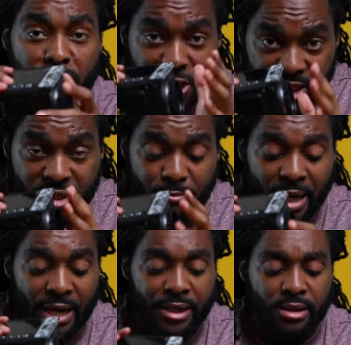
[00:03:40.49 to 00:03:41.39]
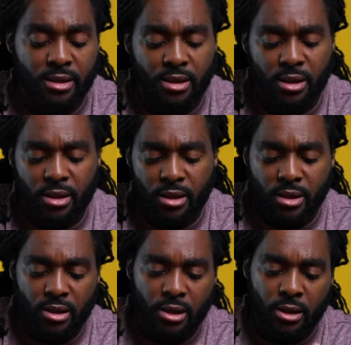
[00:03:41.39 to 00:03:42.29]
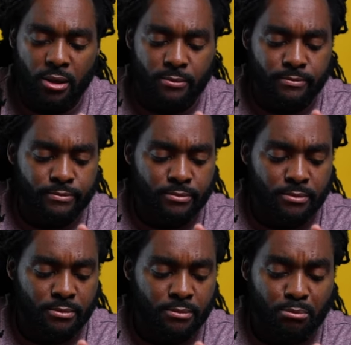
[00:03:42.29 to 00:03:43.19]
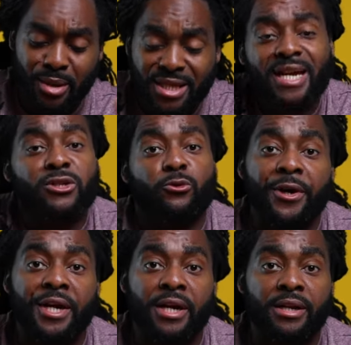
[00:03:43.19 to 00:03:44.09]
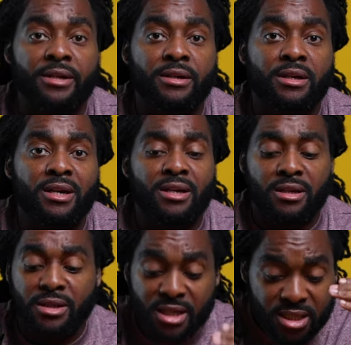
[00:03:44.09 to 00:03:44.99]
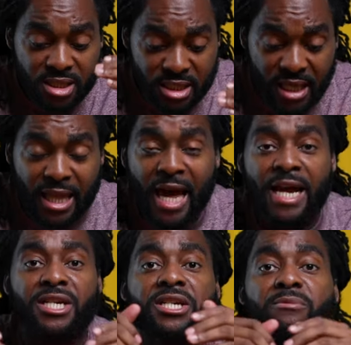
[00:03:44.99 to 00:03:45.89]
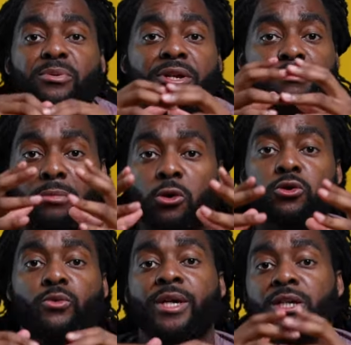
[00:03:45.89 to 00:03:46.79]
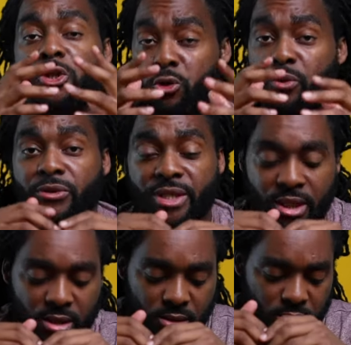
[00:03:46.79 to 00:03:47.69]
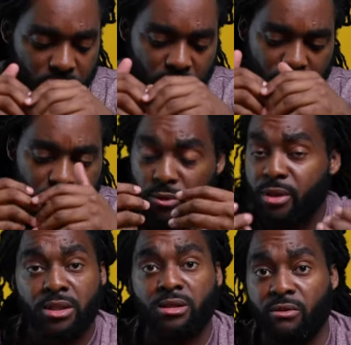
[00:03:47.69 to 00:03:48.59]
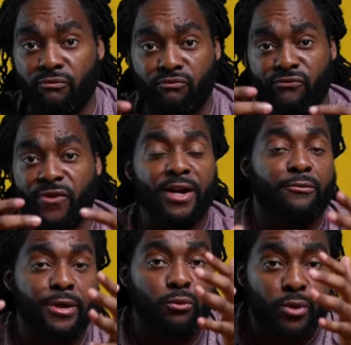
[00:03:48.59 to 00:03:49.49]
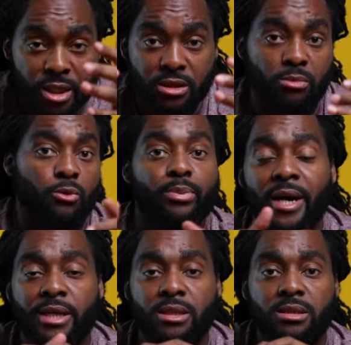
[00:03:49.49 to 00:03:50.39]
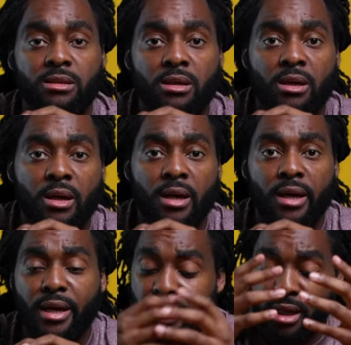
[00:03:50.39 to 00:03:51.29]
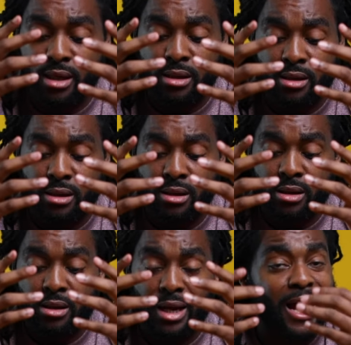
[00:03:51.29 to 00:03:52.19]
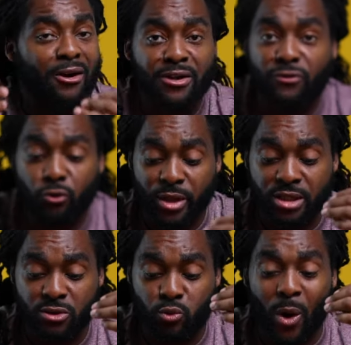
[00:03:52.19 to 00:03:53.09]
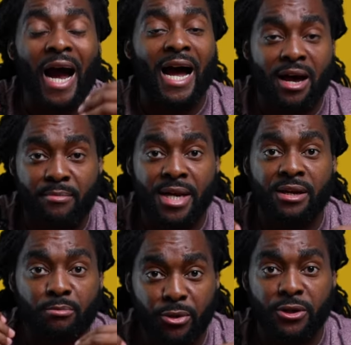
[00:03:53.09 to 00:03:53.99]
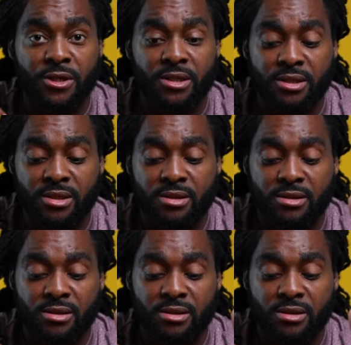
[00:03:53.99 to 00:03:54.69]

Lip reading: just the body. But that's Red. This is a lot cheaper than most Reds you will see. So this is a very reasonable price. And I'll give you reasons why I made a purchase